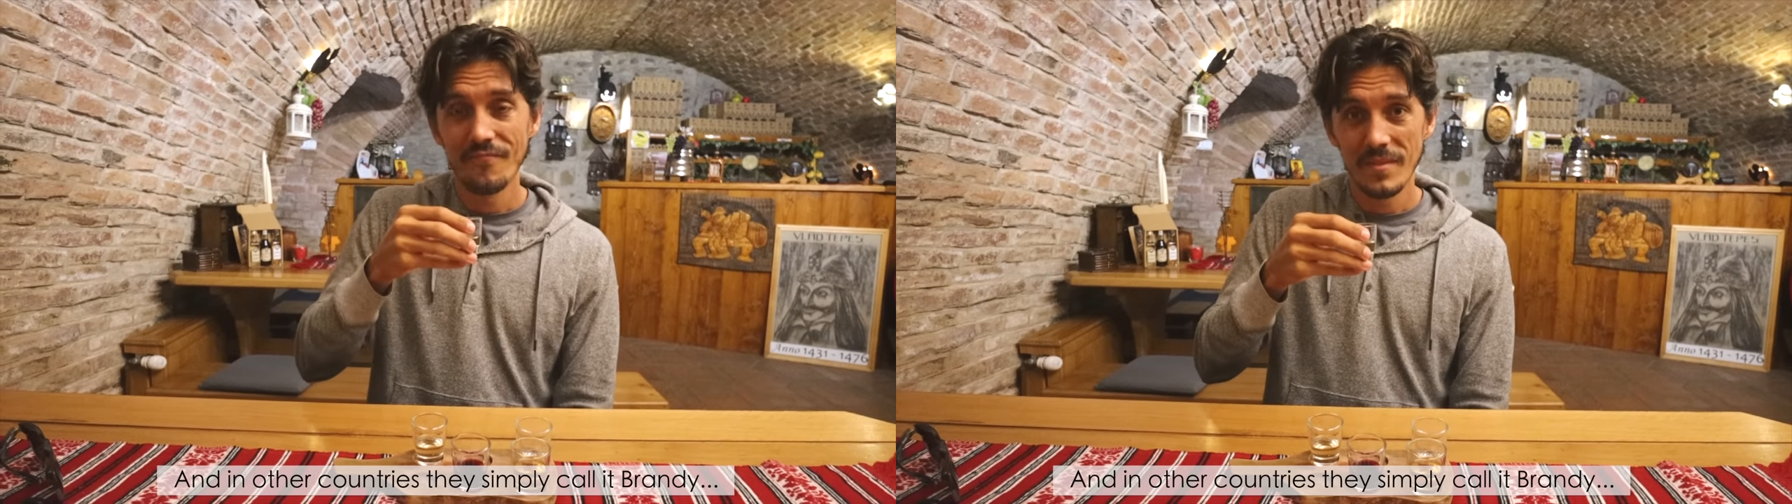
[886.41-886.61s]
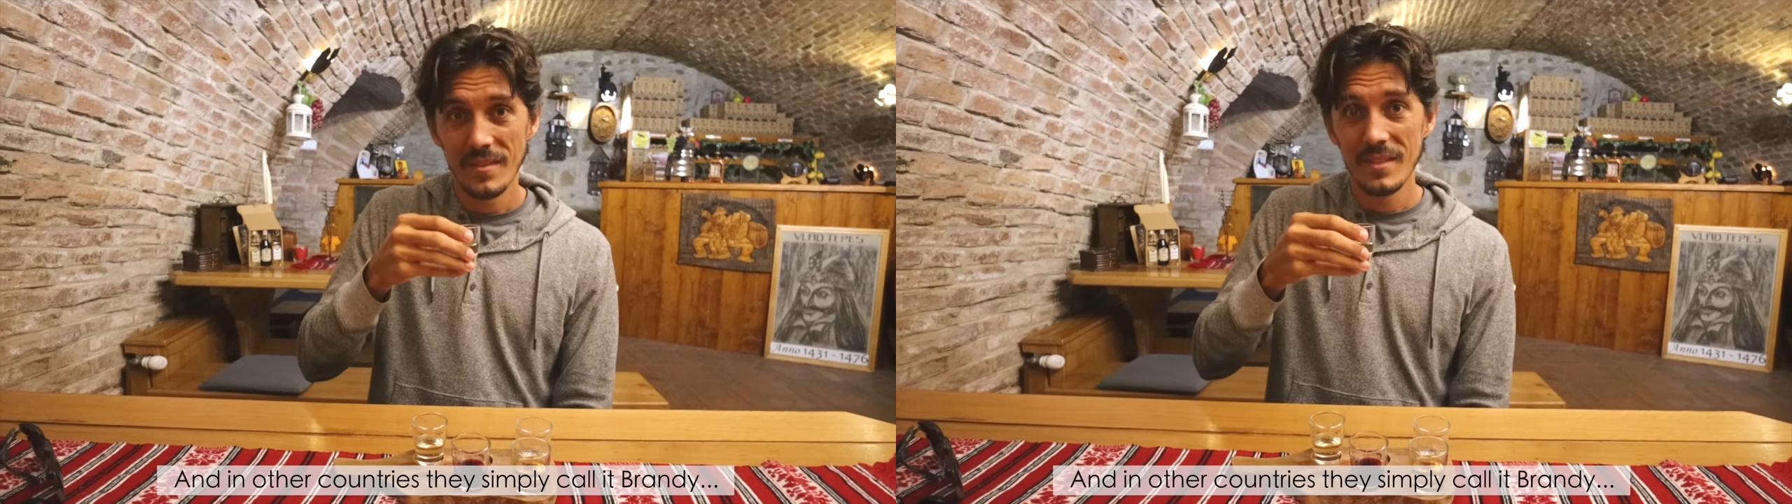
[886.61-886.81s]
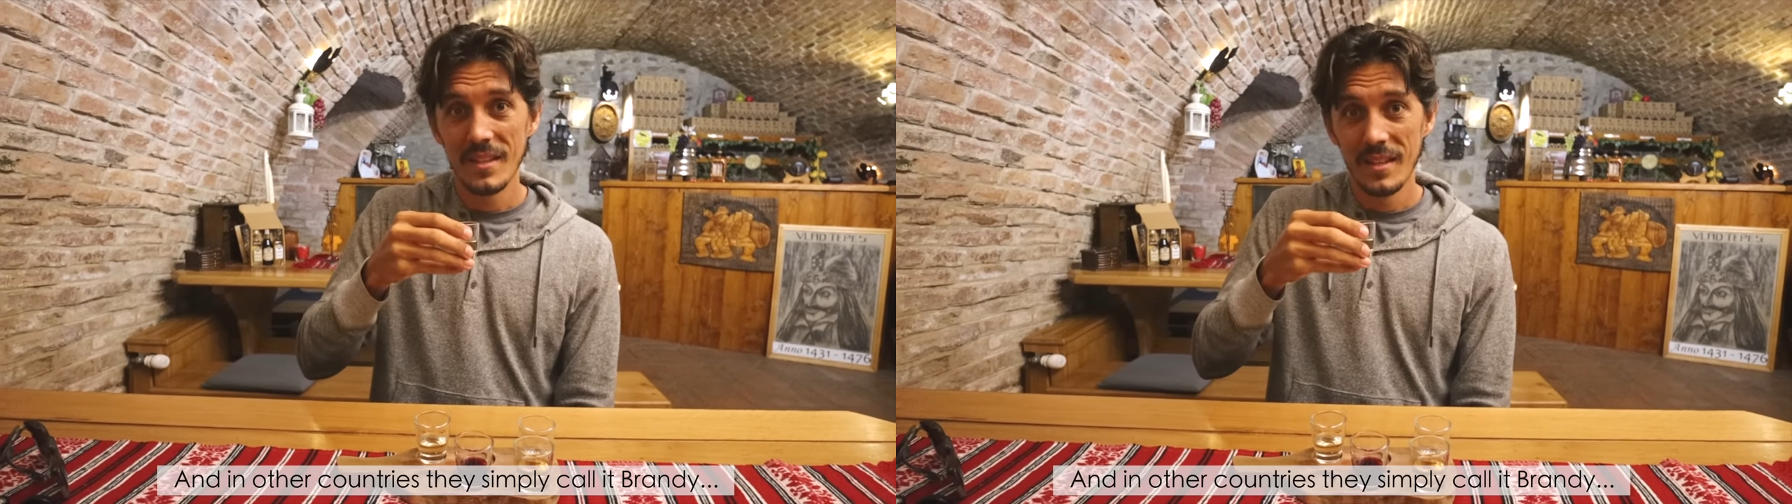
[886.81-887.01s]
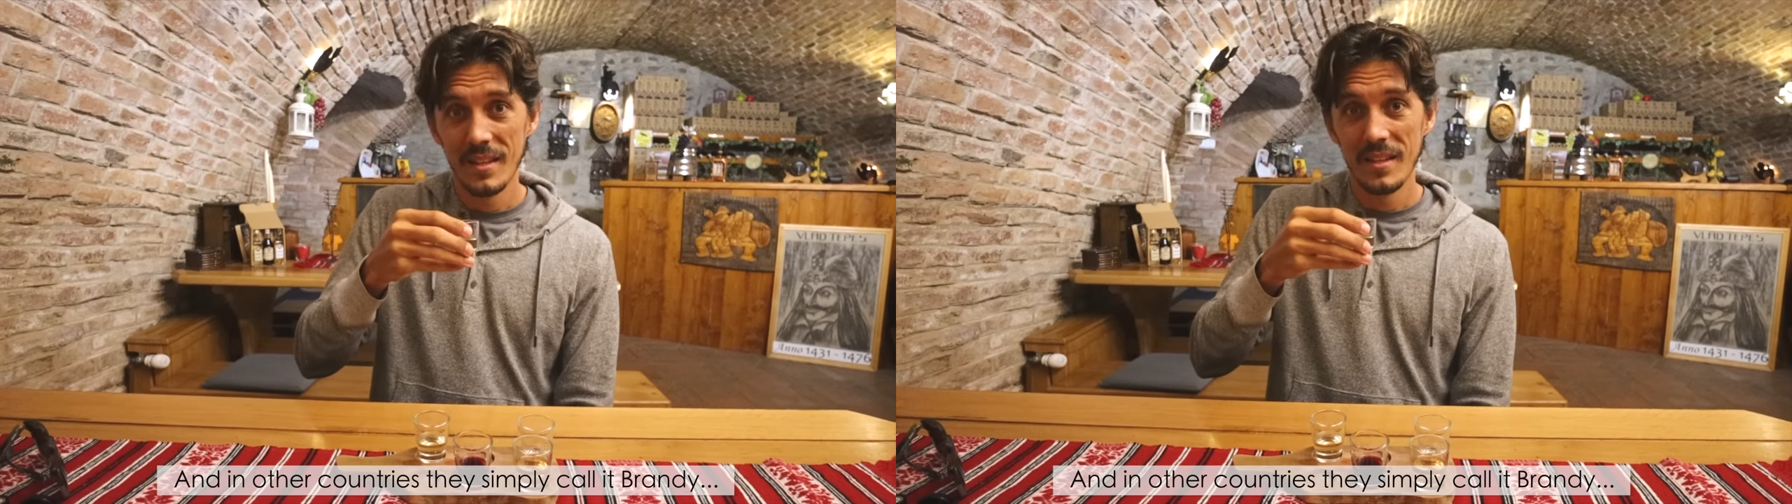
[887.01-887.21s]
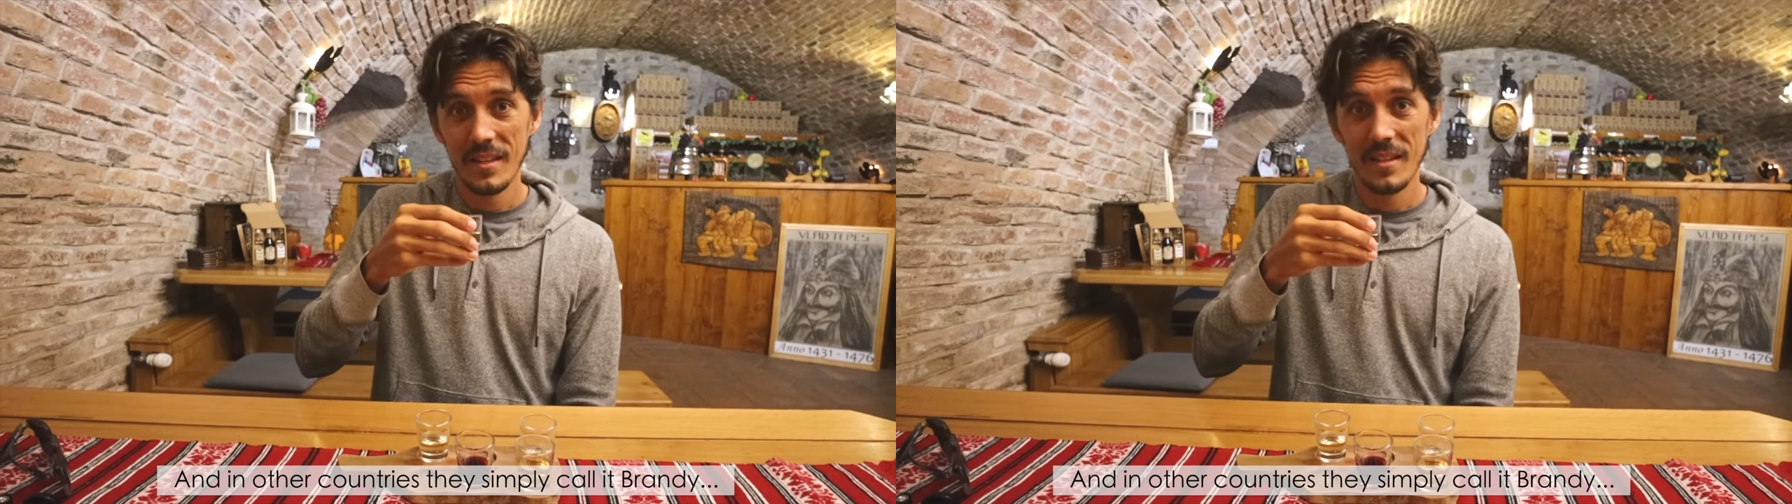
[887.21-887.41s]
And in other
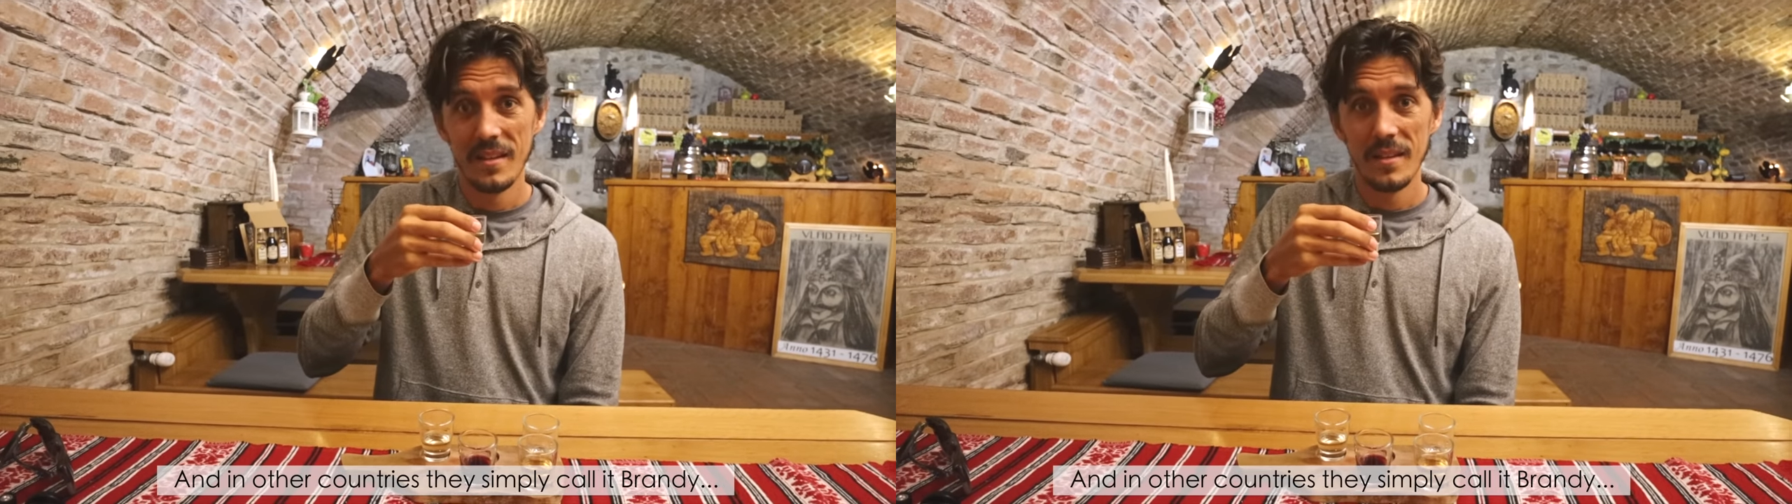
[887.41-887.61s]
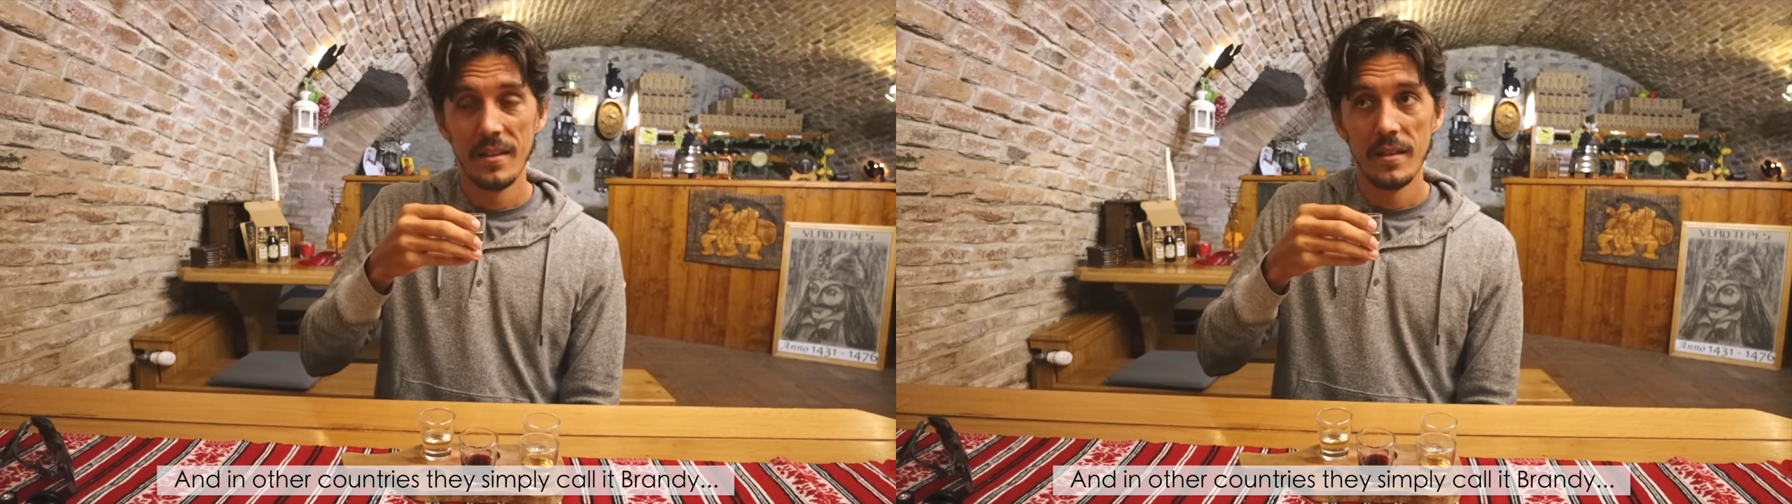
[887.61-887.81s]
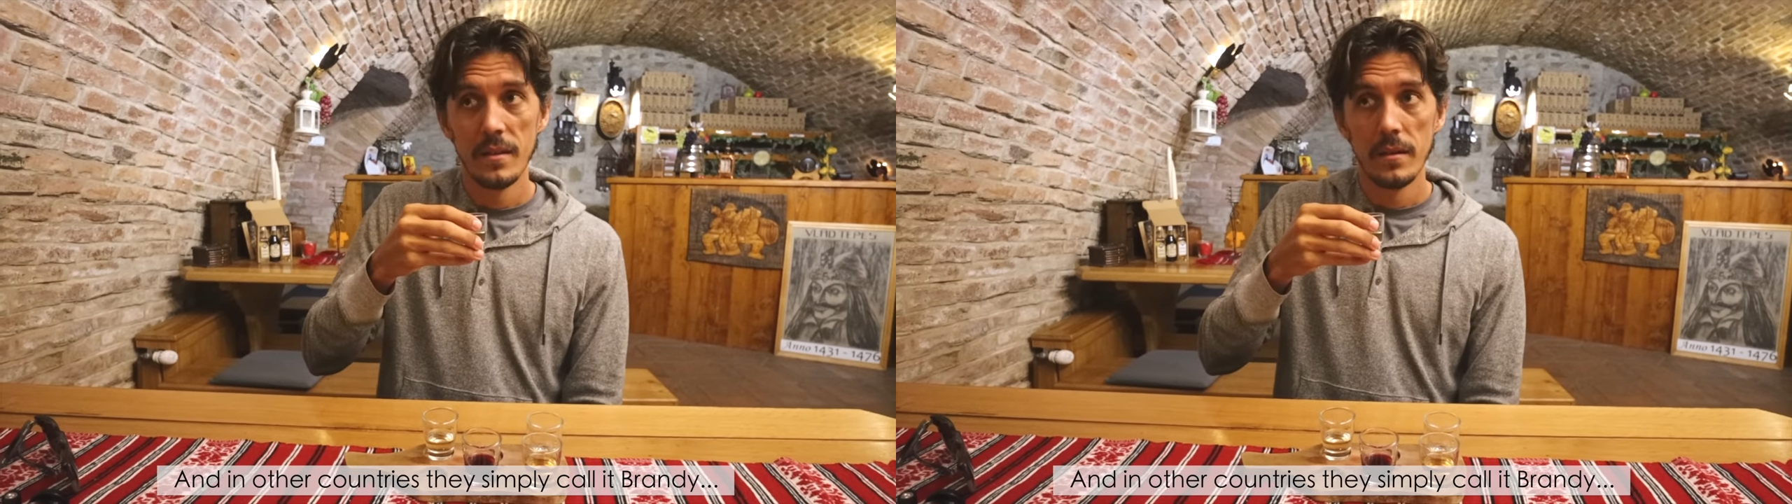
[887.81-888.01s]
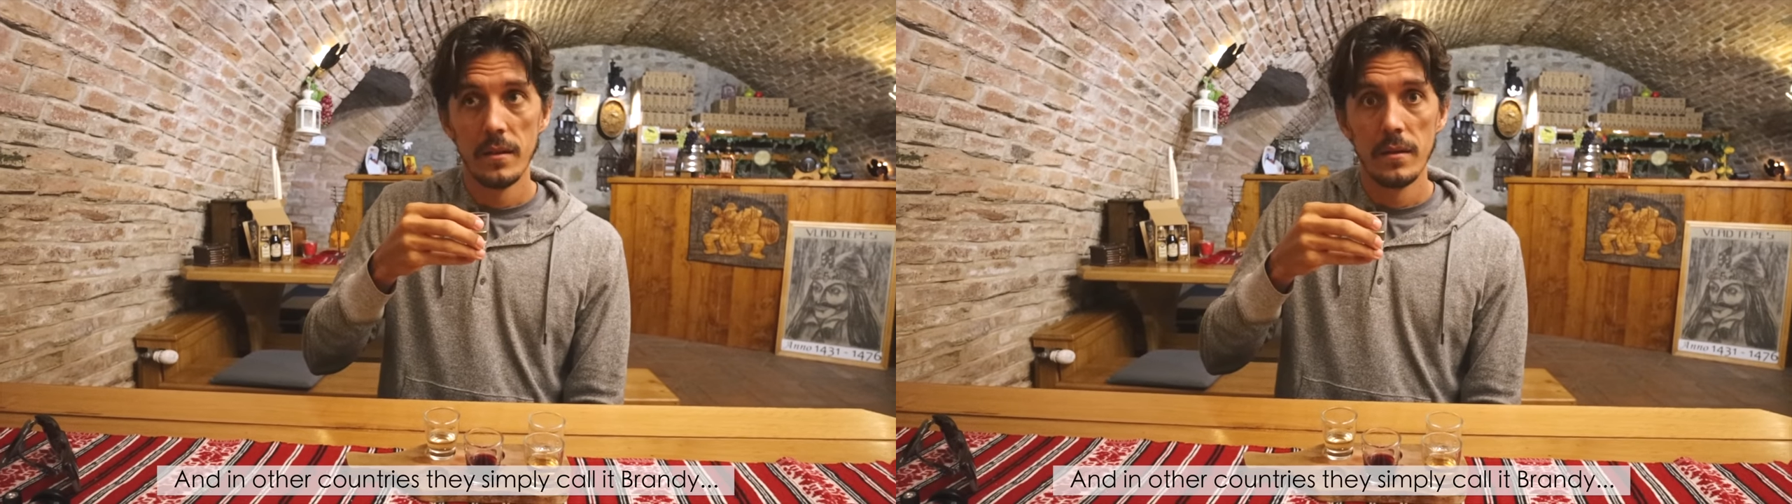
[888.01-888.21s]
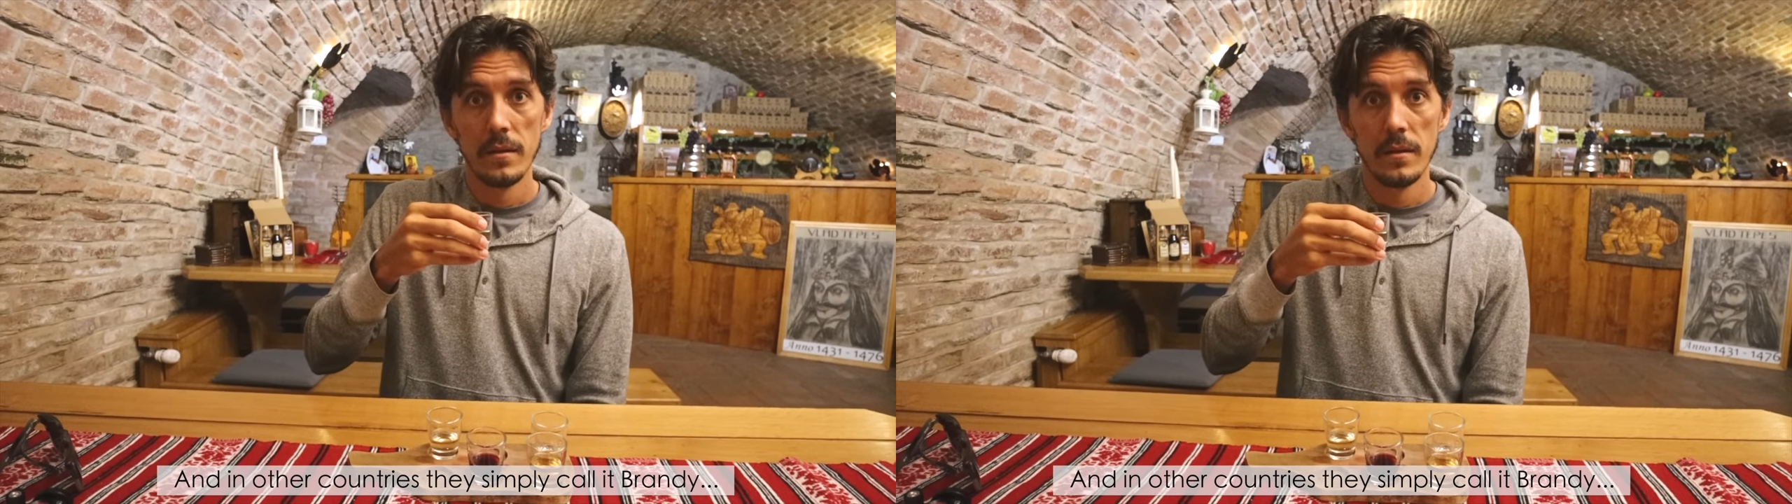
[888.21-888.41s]
countries they simply call it
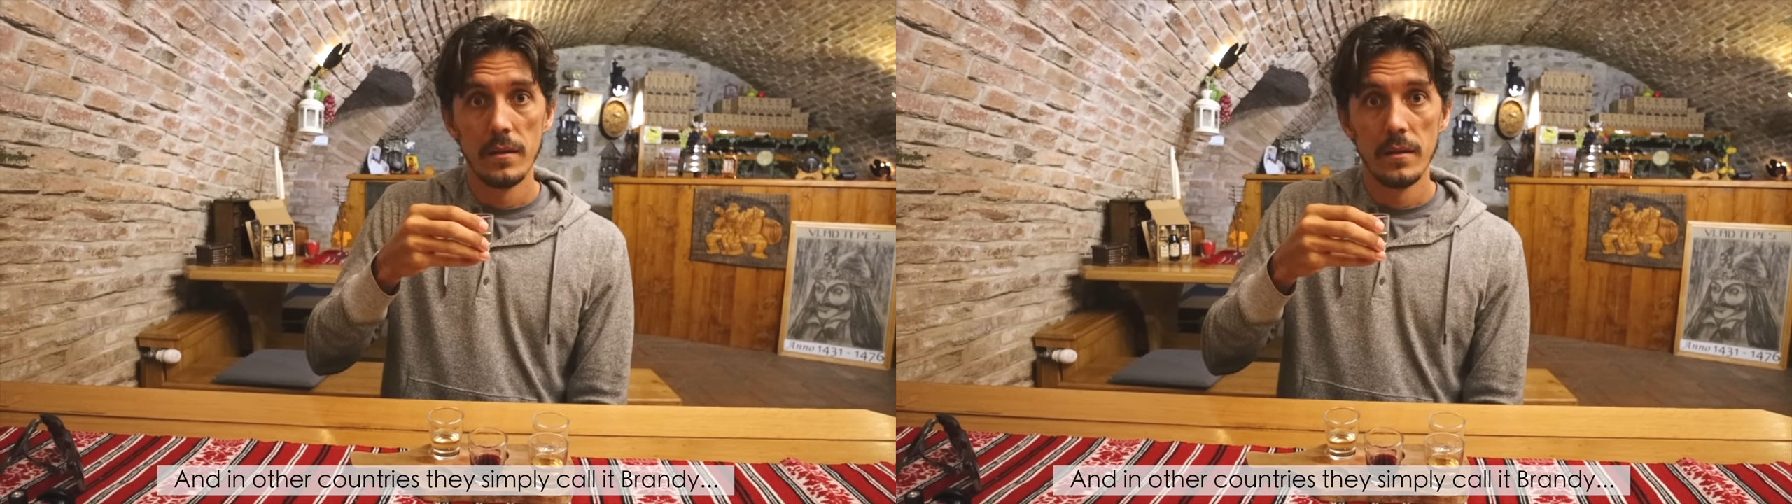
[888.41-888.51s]
brandy.